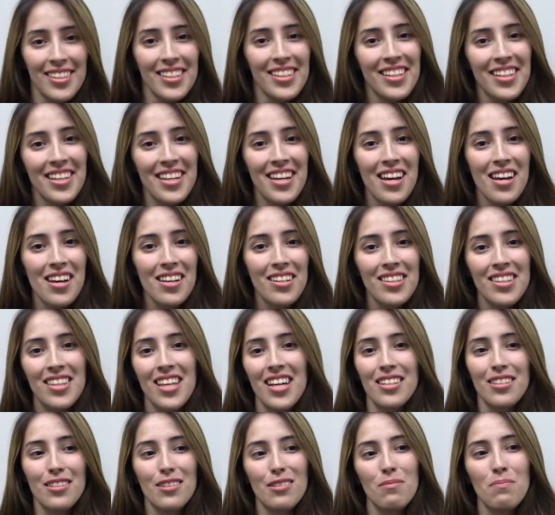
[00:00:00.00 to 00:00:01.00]
yeah,
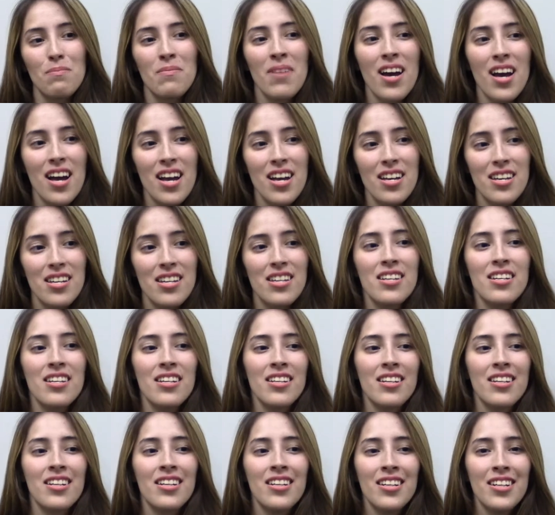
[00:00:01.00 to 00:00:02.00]
that's my
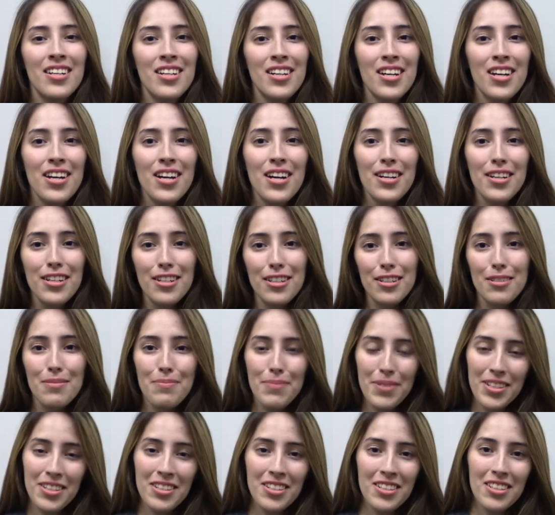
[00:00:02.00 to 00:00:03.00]

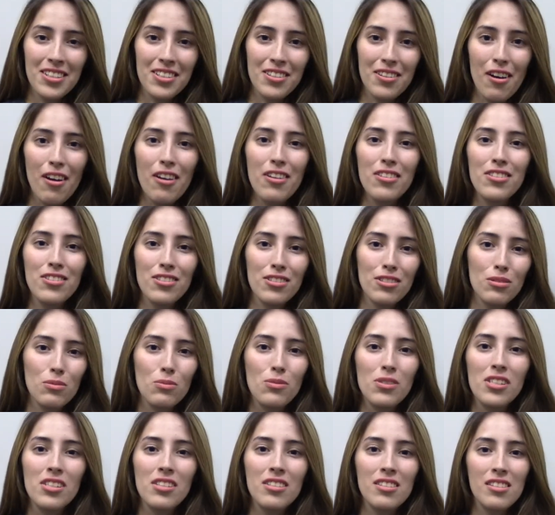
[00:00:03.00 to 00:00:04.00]
opinion on this
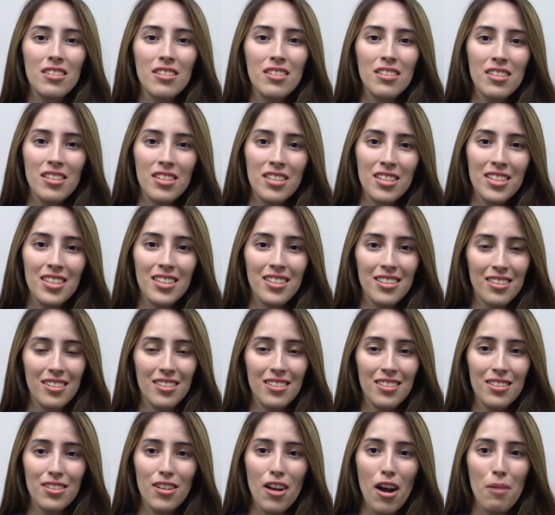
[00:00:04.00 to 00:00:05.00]
week's
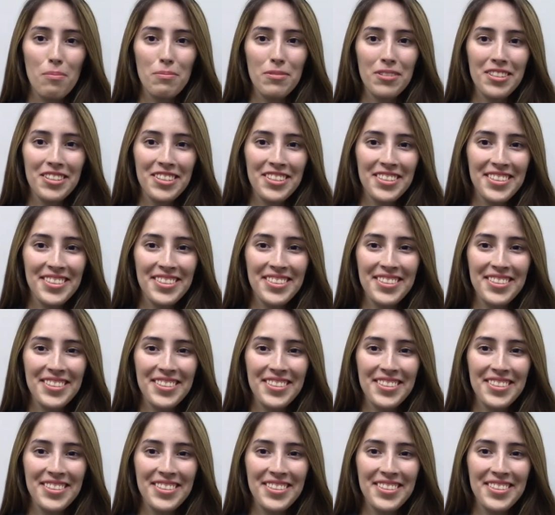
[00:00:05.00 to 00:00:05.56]
topic.